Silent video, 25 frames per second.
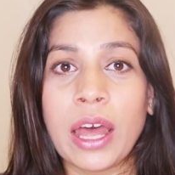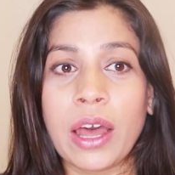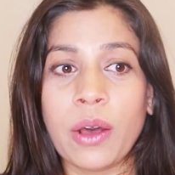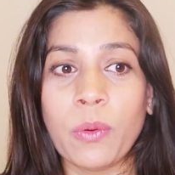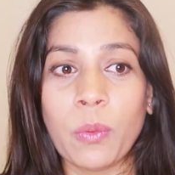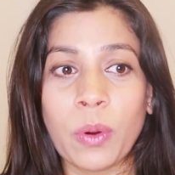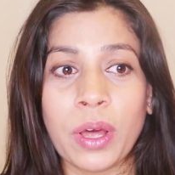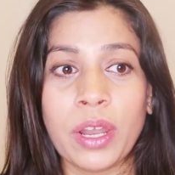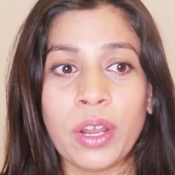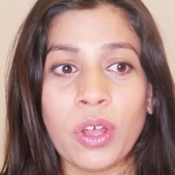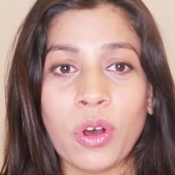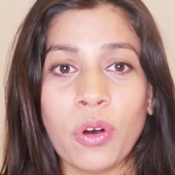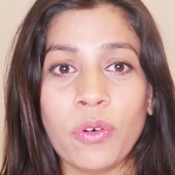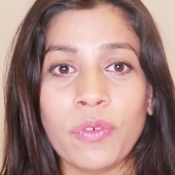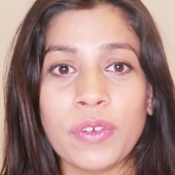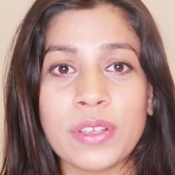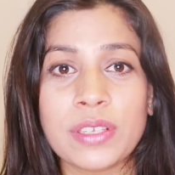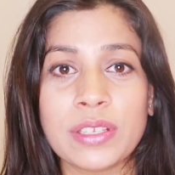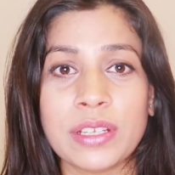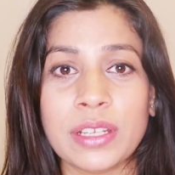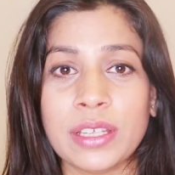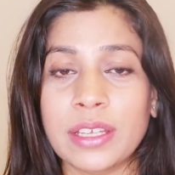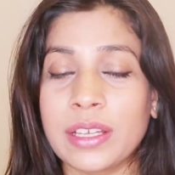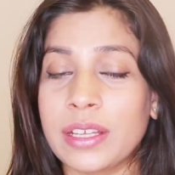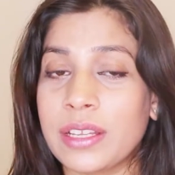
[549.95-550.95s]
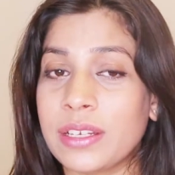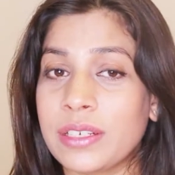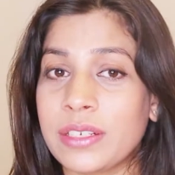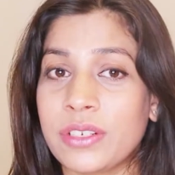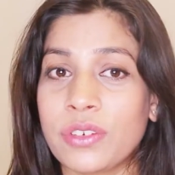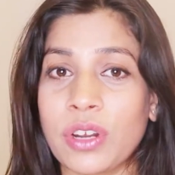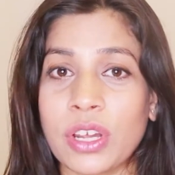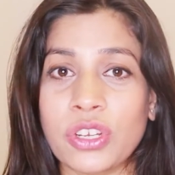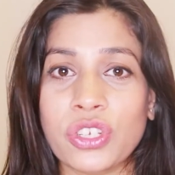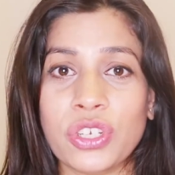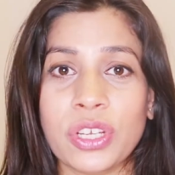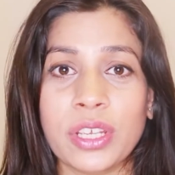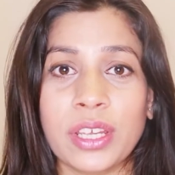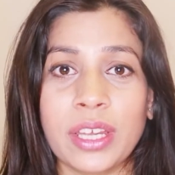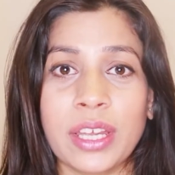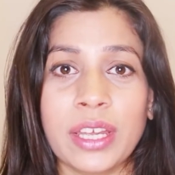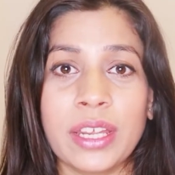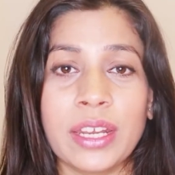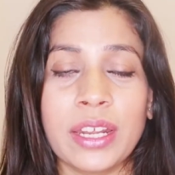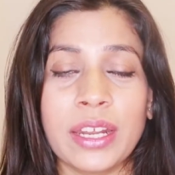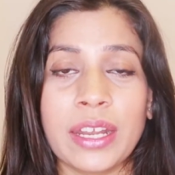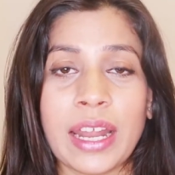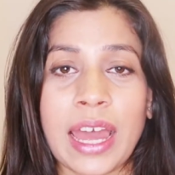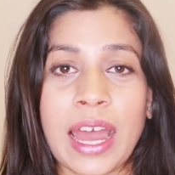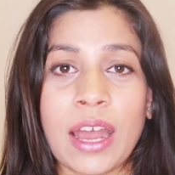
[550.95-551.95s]
While obviously rushing
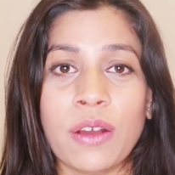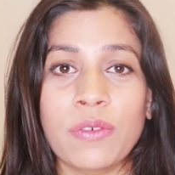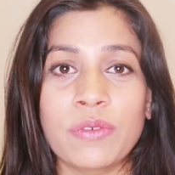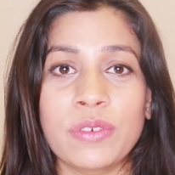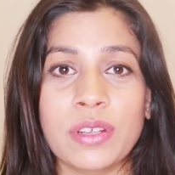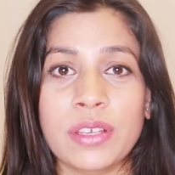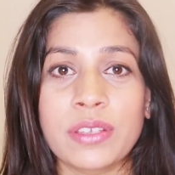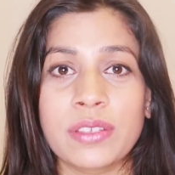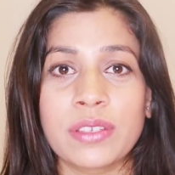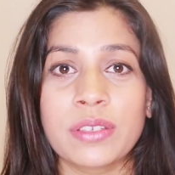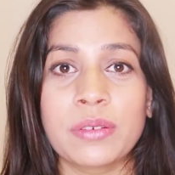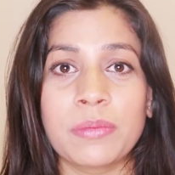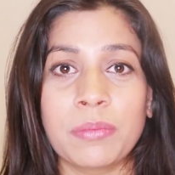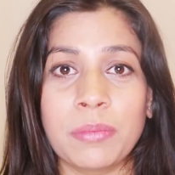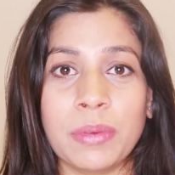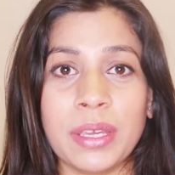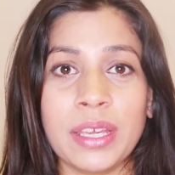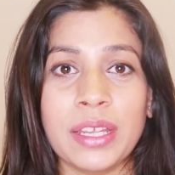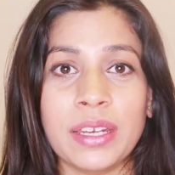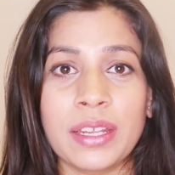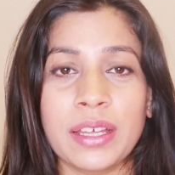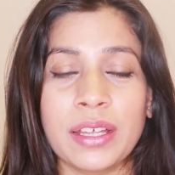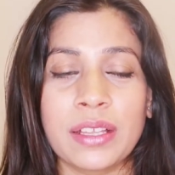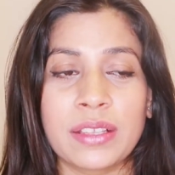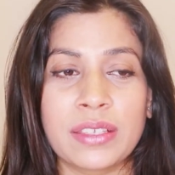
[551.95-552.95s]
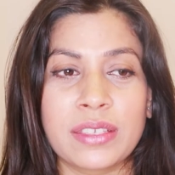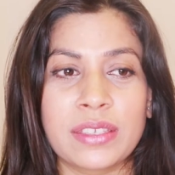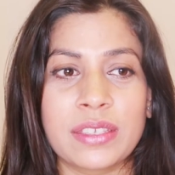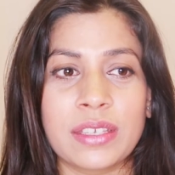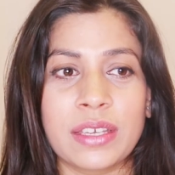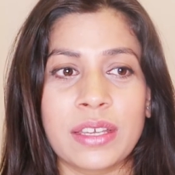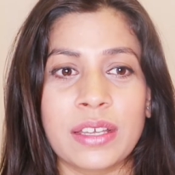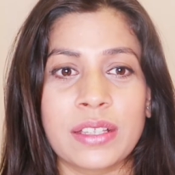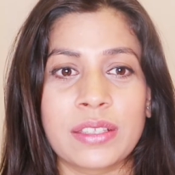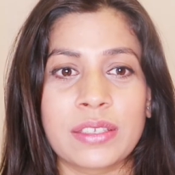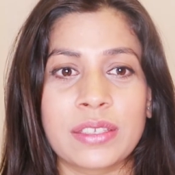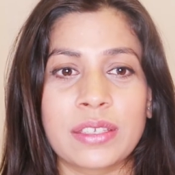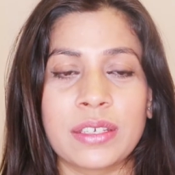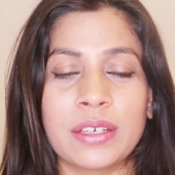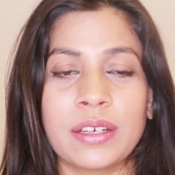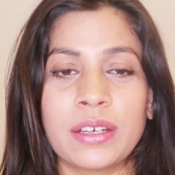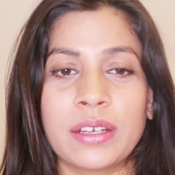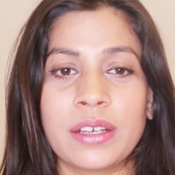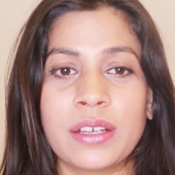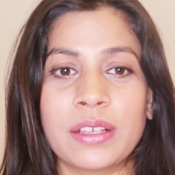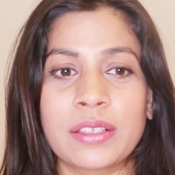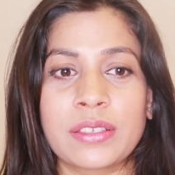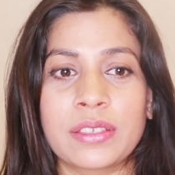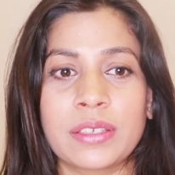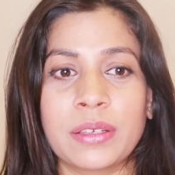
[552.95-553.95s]
in and out doesn't mean it's
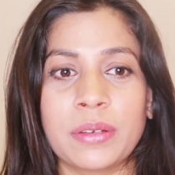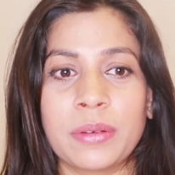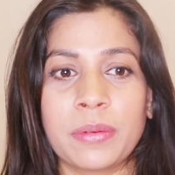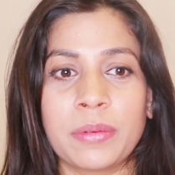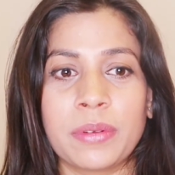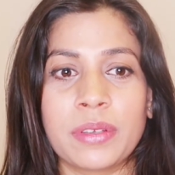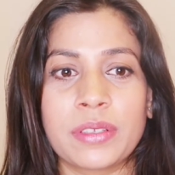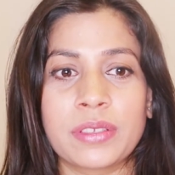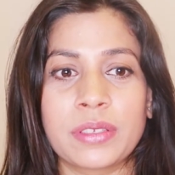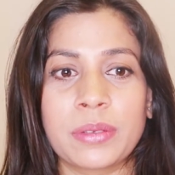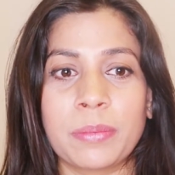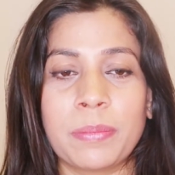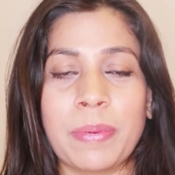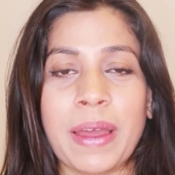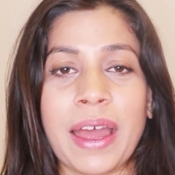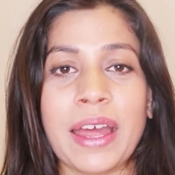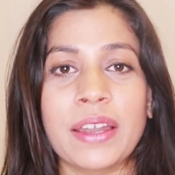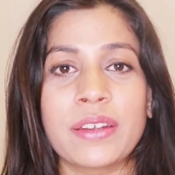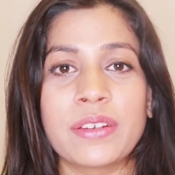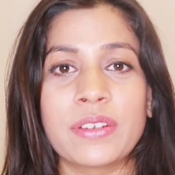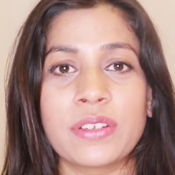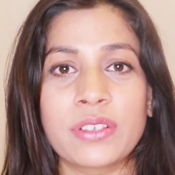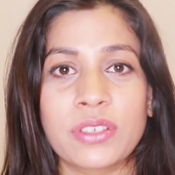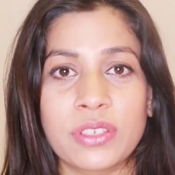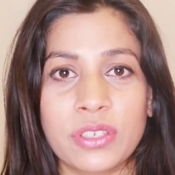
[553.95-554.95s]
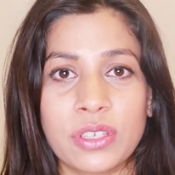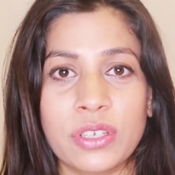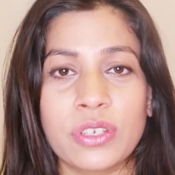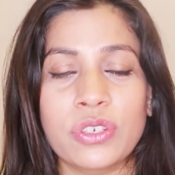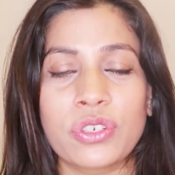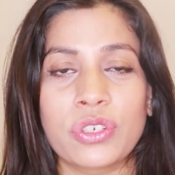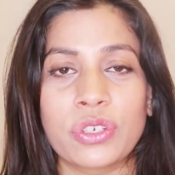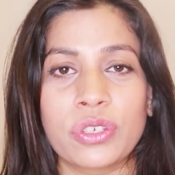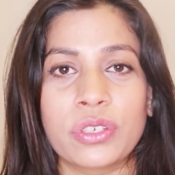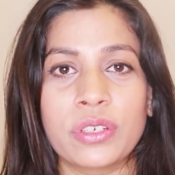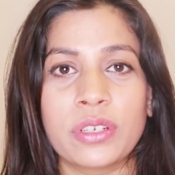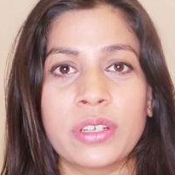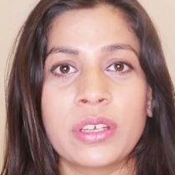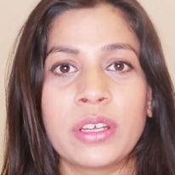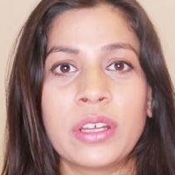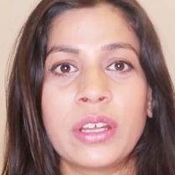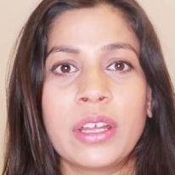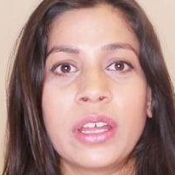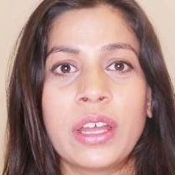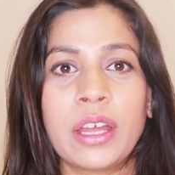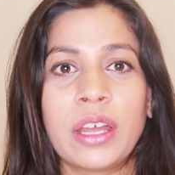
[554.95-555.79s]
a bad decision,